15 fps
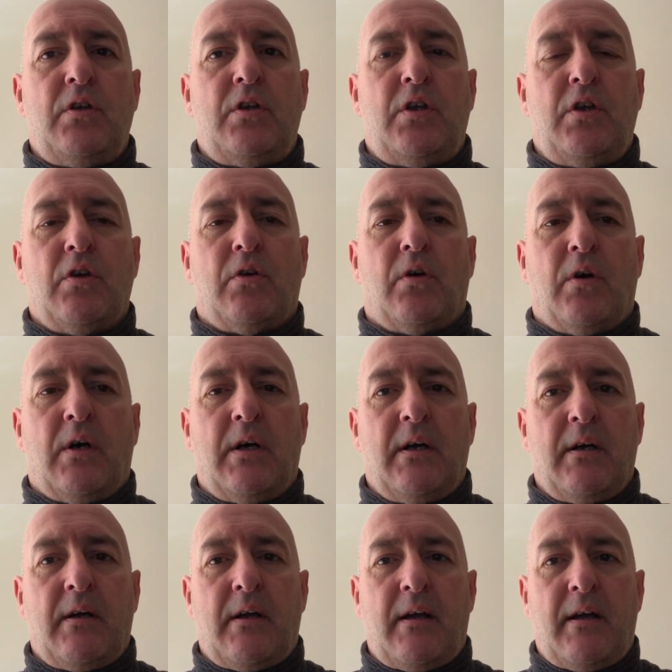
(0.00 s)

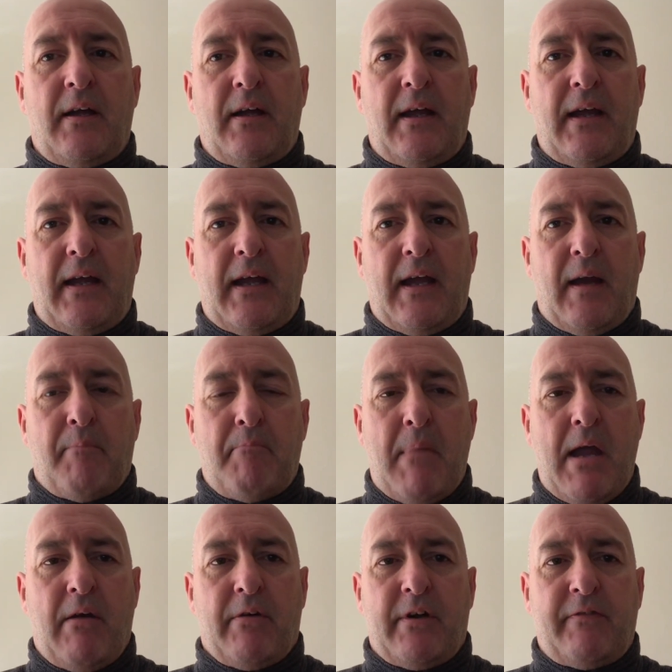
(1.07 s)
your
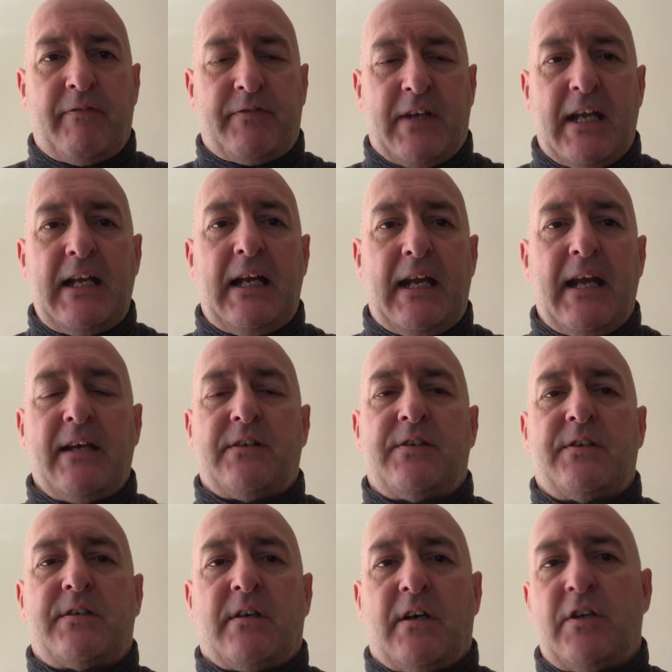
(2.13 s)
amount of daily
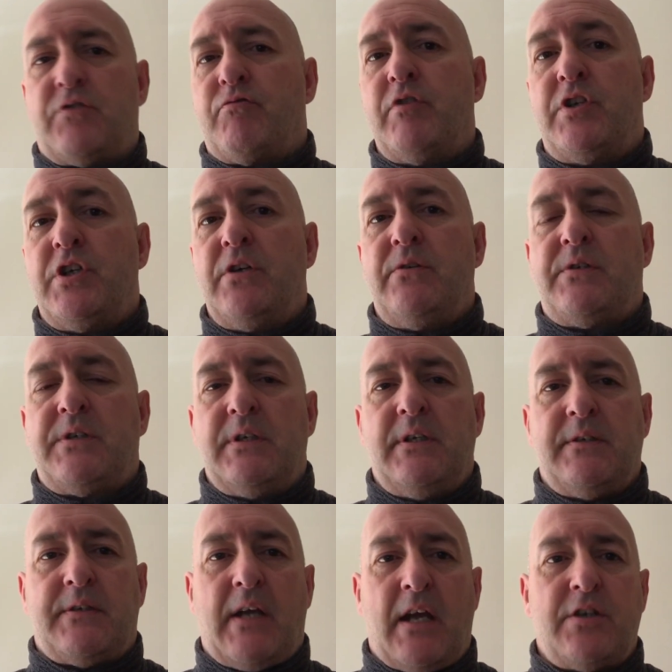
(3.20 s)
exercise
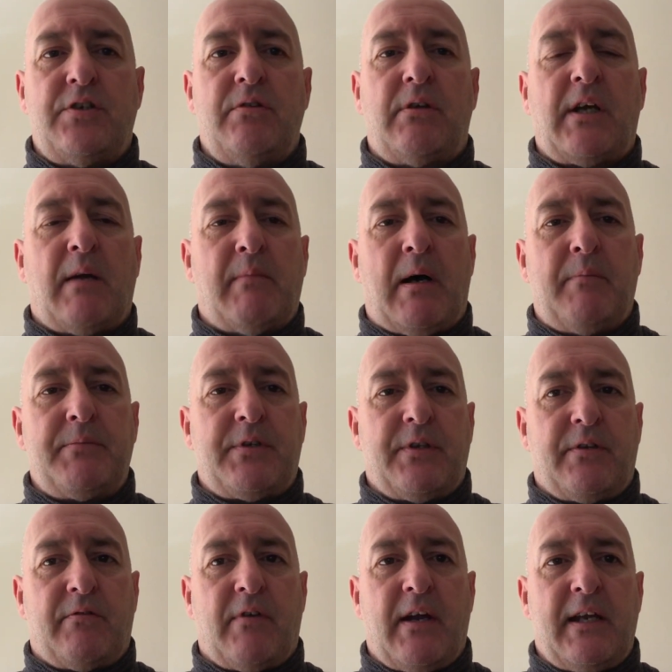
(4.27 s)
reduces as you come up to
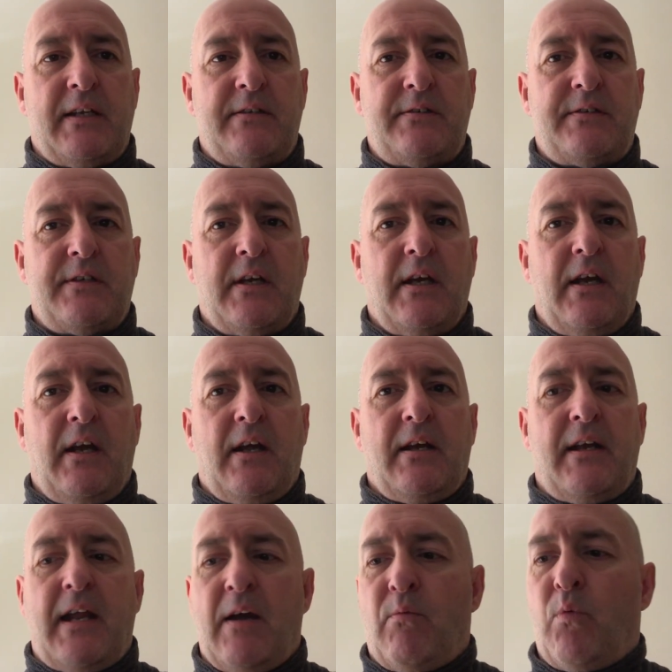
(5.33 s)
the race.
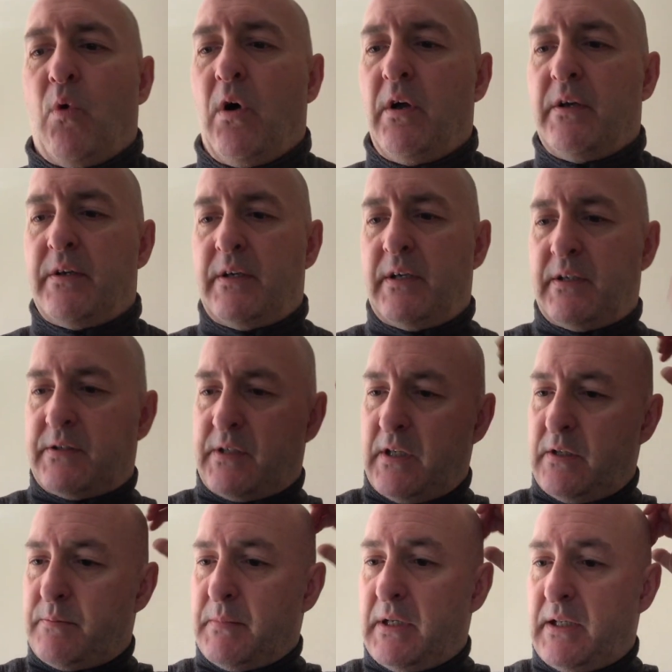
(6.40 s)
Now
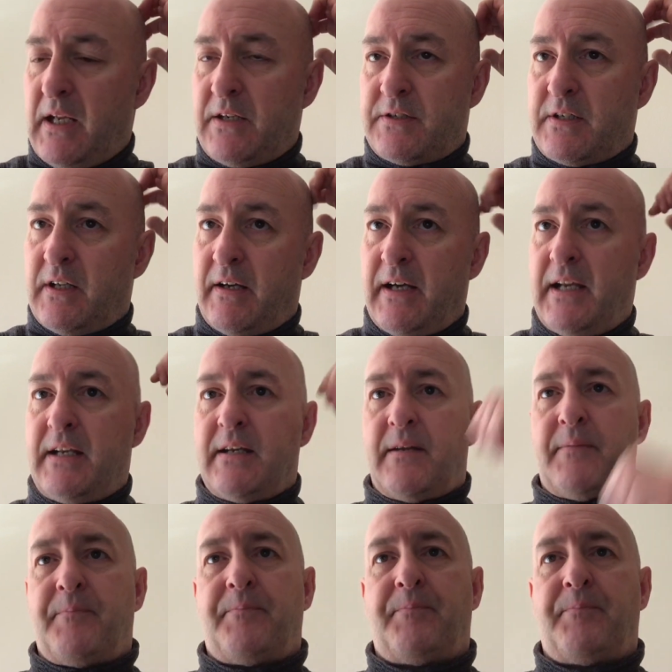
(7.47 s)
next slide.